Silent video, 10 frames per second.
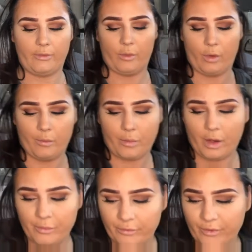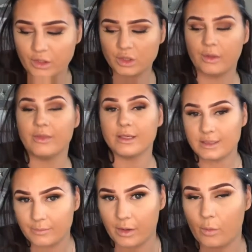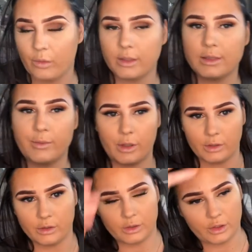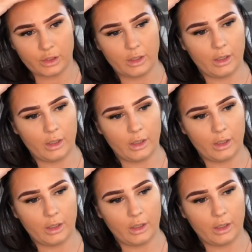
if you want, but I prefer doing this bit with a sponge.